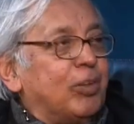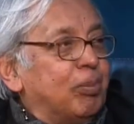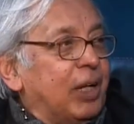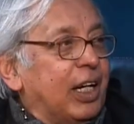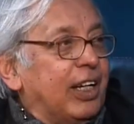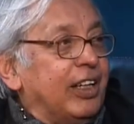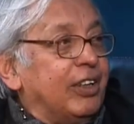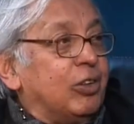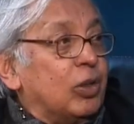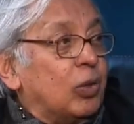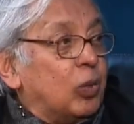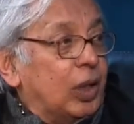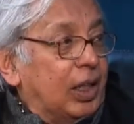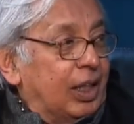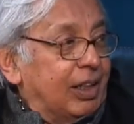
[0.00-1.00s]
merely to the
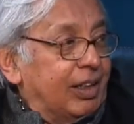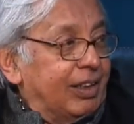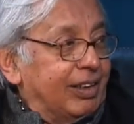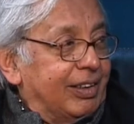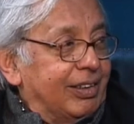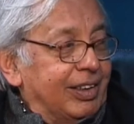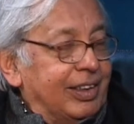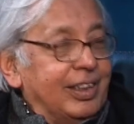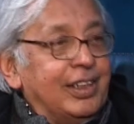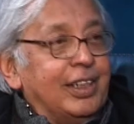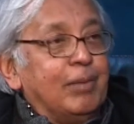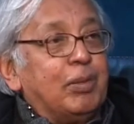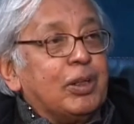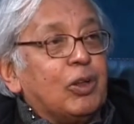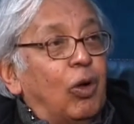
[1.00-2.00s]
world,
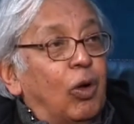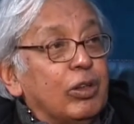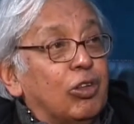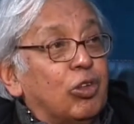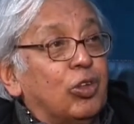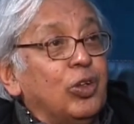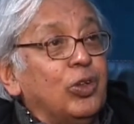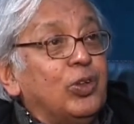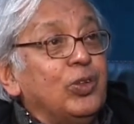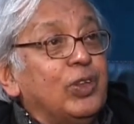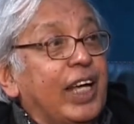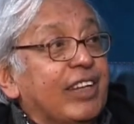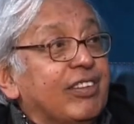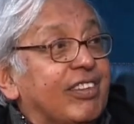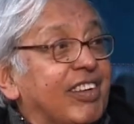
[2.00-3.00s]
but also to
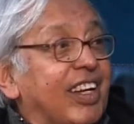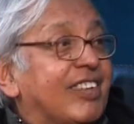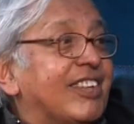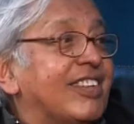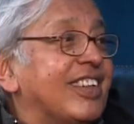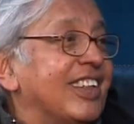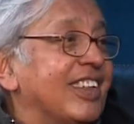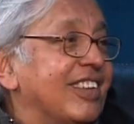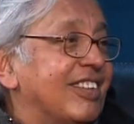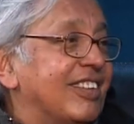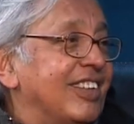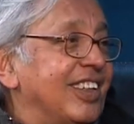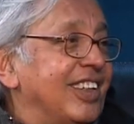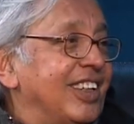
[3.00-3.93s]
the ancestors,